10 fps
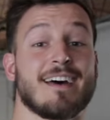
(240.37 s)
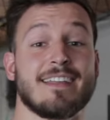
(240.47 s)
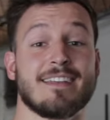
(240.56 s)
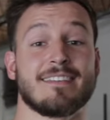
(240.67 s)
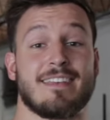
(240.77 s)

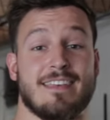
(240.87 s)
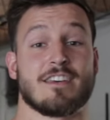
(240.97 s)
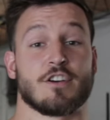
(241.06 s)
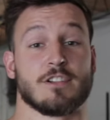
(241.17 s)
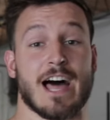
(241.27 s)
tightness in
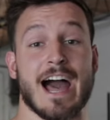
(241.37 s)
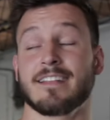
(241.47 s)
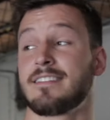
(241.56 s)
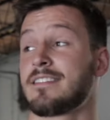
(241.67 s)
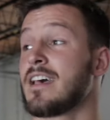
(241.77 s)
their
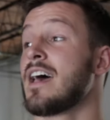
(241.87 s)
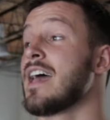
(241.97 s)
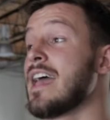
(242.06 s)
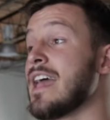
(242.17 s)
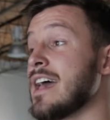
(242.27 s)
lats,
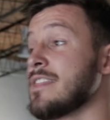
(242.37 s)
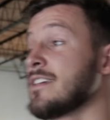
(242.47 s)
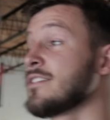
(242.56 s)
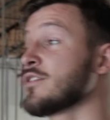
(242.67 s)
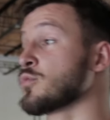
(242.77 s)
and
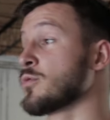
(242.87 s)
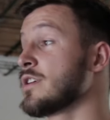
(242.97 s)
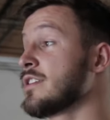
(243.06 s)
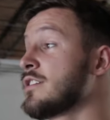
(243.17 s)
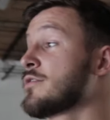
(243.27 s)
this is a
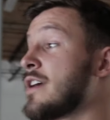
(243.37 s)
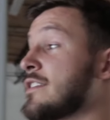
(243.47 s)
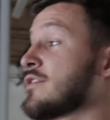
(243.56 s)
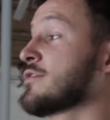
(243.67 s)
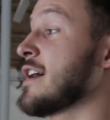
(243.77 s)
really
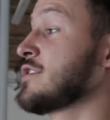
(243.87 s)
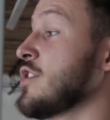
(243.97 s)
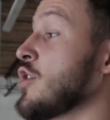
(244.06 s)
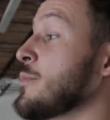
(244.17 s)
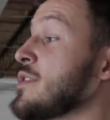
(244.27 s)
great stretch
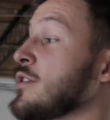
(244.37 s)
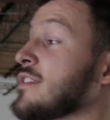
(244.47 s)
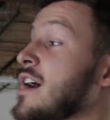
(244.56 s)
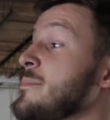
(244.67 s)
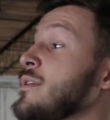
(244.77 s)
to open those
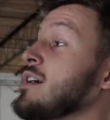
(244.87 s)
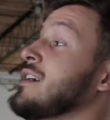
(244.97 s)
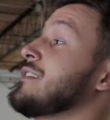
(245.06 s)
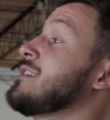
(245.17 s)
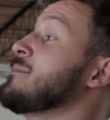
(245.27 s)
up.
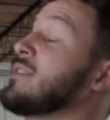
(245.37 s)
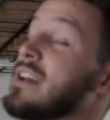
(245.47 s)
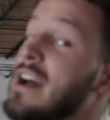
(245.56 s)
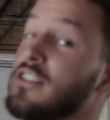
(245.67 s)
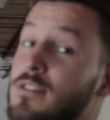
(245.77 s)
Same
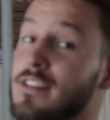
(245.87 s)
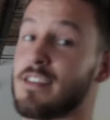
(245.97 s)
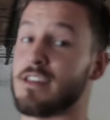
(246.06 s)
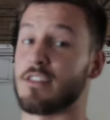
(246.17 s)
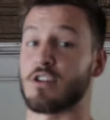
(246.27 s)
thing, I do this
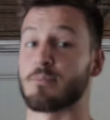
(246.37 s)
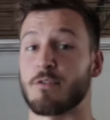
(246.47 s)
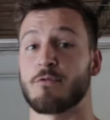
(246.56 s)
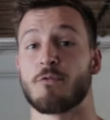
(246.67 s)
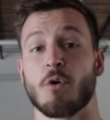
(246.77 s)
either
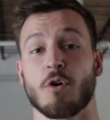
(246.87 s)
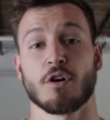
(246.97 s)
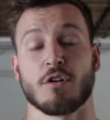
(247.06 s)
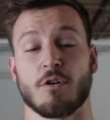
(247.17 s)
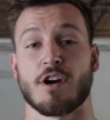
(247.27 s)

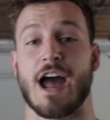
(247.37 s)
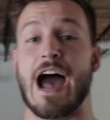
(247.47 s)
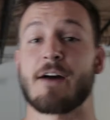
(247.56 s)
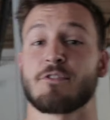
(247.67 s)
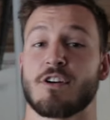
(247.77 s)
before or
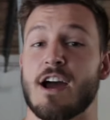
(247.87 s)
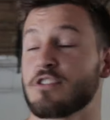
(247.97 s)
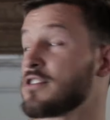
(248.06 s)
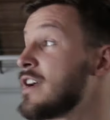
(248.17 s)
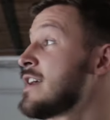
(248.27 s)
after I
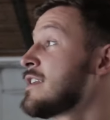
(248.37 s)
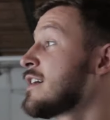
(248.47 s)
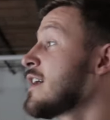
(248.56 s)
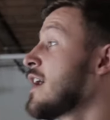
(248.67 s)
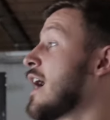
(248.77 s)
train.
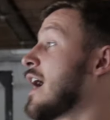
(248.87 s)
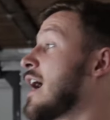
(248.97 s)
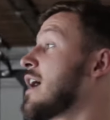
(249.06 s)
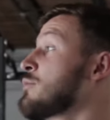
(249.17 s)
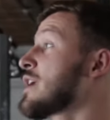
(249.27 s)

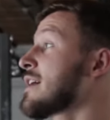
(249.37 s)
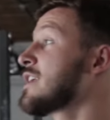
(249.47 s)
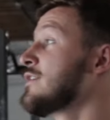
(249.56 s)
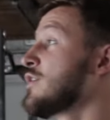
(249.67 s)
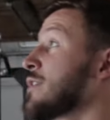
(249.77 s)
And what I'm
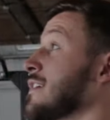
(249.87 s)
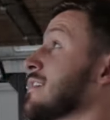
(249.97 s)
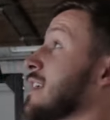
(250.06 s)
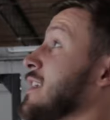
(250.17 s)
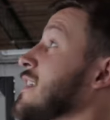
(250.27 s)
gonna do is
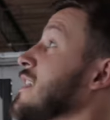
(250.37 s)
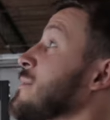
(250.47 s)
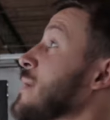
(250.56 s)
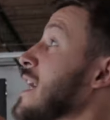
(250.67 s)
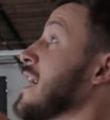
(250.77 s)
I'm gonna get a
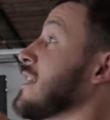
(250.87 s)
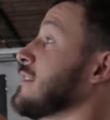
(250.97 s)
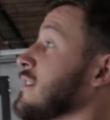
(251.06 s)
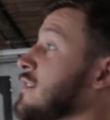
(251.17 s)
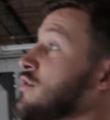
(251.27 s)

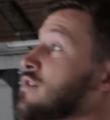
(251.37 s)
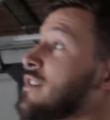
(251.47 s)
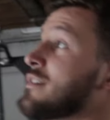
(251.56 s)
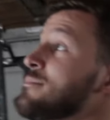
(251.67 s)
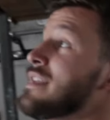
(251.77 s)
band, usually
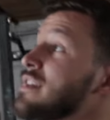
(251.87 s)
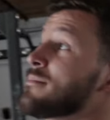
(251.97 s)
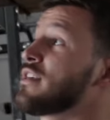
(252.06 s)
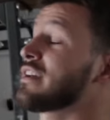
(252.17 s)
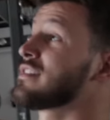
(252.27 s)
this
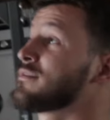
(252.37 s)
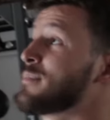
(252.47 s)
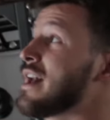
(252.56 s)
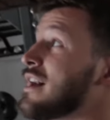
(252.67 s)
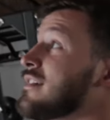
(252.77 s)
medium thickness
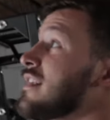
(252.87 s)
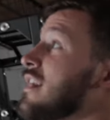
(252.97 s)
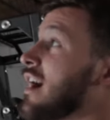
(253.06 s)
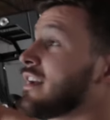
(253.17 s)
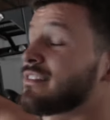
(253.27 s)
band.
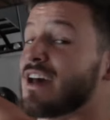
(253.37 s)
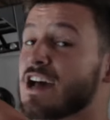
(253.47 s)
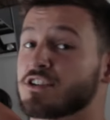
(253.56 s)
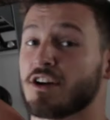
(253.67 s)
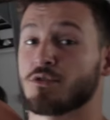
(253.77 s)
I'm gonna
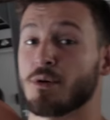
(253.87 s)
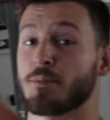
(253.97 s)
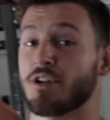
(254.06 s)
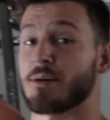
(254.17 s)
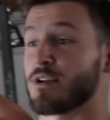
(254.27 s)
attach it onto a
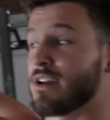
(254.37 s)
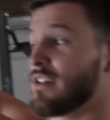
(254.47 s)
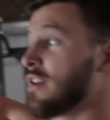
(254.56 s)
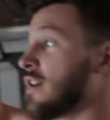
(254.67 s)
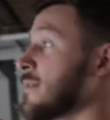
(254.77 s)
pull-up rig
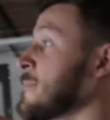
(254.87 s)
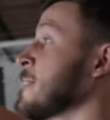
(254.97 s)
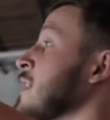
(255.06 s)
here.